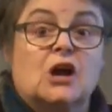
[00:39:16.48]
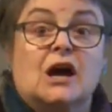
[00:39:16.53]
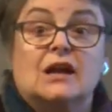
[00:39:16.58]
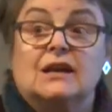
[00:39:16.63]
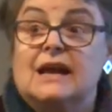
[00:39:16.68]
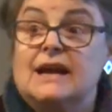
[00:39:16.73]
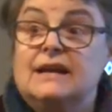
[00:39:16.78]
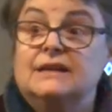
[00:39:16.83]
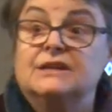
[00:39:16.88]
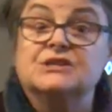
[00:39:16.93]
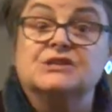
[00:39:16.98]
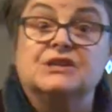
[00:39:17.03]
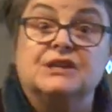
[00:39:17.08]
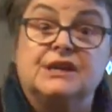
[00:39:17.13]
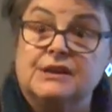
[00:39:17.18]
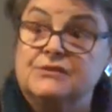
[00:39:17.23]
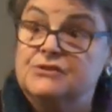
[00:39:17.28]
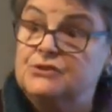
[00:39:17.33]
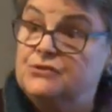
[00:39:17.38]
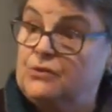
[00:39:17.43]
got land as
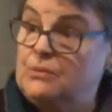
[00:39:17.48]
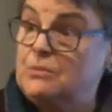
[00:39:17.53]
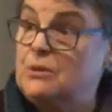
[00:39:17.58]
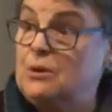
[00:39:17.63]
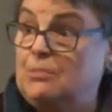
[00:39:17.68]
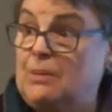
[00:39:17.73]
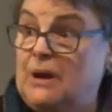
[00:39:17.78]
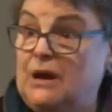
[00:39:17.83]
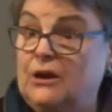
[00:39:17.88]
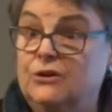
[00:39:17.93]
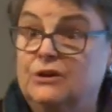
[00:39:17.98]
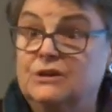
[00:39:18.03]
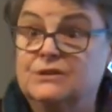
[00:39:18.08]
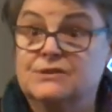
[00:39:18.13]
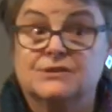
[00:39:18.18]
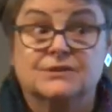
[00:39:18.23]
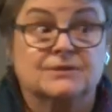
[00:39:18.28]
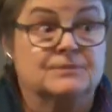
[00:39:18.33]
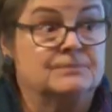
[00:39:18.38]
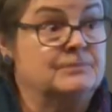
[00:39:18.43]
gifts from their
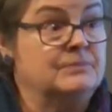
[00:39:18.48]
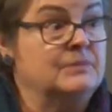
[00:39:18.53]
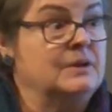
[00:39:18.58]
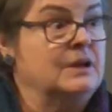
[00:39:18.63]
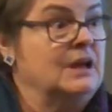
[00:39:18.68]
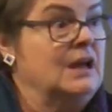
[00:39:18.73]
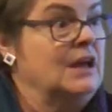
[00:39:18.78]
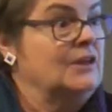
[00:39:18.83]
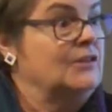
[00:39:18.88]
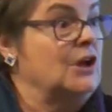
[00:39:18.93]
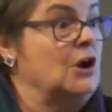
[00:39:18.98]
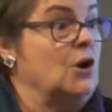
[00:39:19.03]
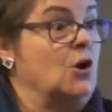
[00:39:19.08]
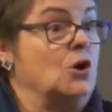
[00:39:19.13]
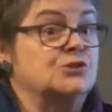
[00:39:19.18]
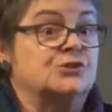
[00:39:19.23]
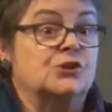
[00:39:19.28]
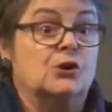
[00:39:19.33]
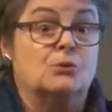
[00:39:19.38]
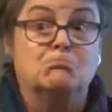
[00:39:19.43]
parents. They
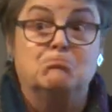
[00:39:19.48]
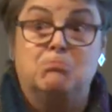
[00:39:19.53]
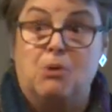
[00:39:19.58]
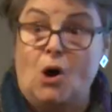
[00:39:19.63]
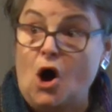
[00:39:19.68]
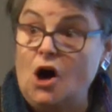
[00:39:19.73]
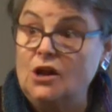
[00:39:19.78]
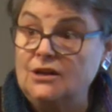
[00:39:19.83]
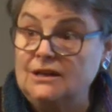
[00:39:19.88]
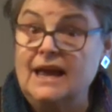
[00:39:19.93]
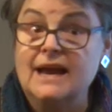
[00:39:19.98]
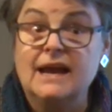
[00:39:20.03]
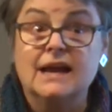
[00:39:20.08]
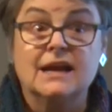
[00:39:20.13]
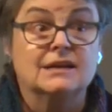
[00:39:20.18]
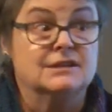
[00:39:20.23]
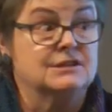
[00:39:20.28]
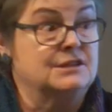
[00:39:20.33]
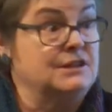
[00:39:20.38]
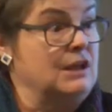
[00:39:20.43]
also bought
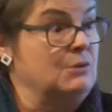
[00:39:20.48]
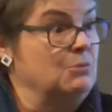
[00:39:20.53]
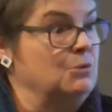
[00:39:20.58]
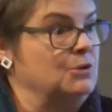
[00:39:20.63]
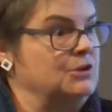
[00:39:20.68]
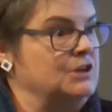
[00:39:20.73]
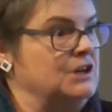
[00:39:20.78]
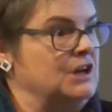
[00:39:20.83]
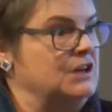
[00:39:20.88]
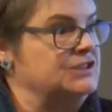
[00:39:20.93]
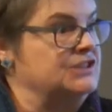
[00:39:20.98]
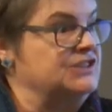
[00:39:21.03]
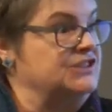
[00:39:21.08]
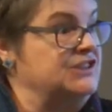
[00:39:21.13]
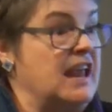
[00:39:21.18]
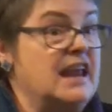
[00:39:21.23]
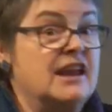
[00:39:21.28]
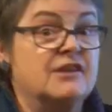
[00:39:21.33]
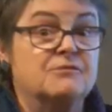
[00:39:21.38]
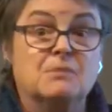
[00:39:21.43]
land. They would uh,
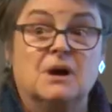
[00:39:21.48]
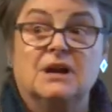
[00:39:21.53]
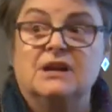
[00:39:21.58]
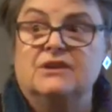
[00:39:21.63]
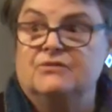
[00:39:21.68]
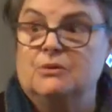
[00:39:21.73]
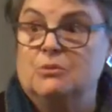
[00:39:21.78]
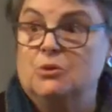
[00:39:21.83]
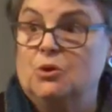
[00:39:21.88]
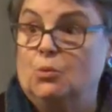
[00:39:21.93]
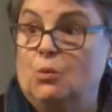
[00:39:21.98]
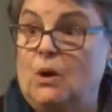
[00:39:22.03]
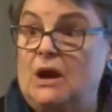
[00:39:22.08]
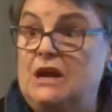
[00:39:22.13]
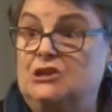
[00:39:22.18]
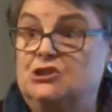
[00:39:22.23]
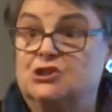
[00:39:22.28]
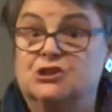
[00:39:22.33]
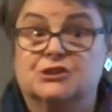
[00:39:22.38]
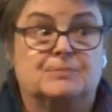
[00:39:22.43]
save money from their
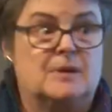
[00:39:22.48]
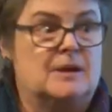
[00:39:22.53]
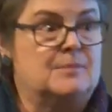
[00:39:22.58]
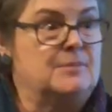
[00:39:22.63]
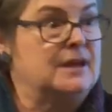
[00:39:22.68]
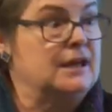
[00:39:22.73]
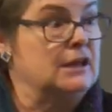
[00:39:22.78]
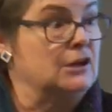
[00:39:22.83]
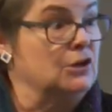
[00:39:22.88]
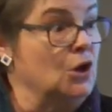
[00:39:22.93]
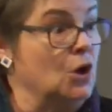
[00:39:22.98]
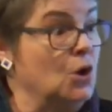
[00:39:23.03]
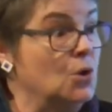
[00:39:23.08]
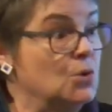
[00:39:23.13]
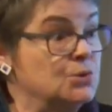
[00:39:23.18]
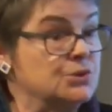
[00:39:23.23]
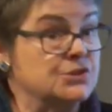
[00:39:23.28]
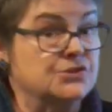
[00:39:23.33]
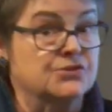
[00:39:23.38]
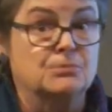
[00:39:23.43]
wages, maybe get
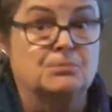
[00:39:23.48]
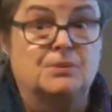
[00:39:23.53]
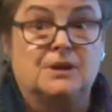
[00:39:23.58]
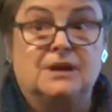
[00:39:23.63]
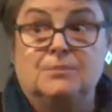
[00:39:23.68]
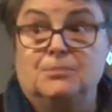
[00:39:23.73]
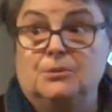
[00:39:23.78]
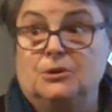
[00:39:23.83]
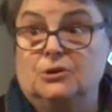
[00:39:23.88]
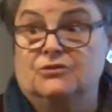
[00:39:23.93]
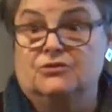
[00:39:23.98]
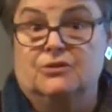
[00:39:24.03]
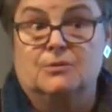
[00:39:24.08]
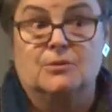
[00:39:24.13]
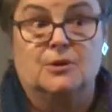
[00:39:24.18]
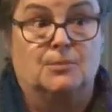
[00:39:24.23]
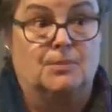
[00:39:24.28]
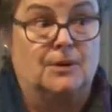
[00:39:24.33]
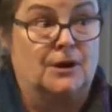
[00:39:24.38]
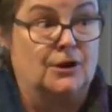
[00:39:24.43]
loans from people or from
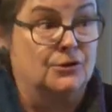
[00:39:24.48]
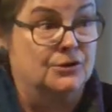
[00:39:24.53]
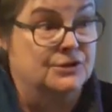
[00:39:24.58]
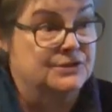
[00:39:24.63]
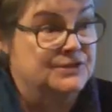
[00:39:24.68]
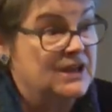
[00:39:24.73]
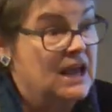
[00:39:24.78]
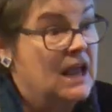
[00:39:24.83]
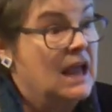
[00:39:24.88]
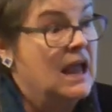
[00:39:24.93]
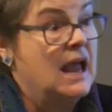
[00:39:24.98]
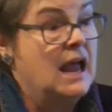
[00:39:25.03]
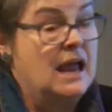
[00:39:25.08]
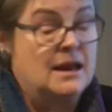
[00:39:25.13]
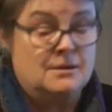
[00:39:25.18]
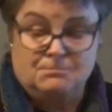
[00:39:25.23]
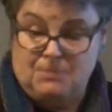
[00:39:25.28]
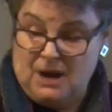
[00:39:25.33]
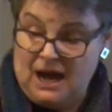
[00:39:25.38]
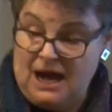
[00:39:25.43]
their parents,
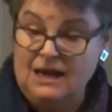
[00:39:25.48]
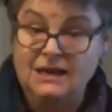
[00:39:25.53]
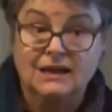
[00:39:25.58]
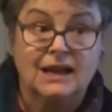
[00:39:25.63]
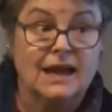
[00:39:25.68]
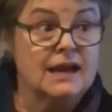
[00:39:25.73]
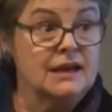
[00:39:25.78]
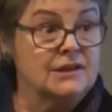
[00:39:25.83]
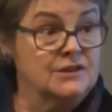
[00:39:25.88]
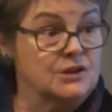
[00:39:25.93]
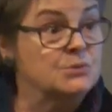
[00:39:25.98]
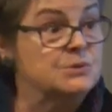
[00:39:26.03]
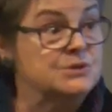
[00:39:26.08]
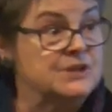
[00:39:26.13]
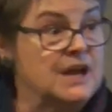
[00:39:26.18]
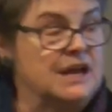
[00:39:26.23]
and buy land. There was